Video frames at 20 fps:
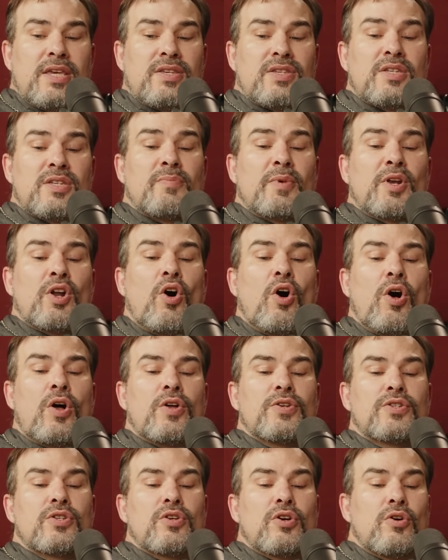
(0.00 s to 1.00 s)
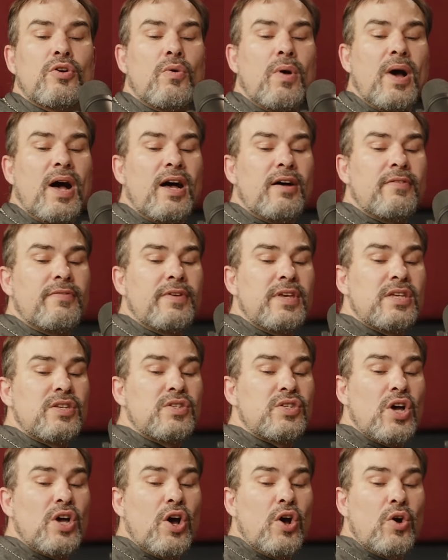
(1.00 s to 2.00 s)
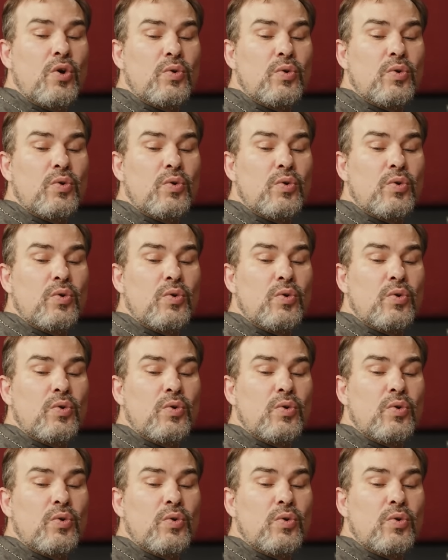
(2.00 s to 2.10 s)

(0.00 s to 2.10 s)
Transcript: He says, but also of his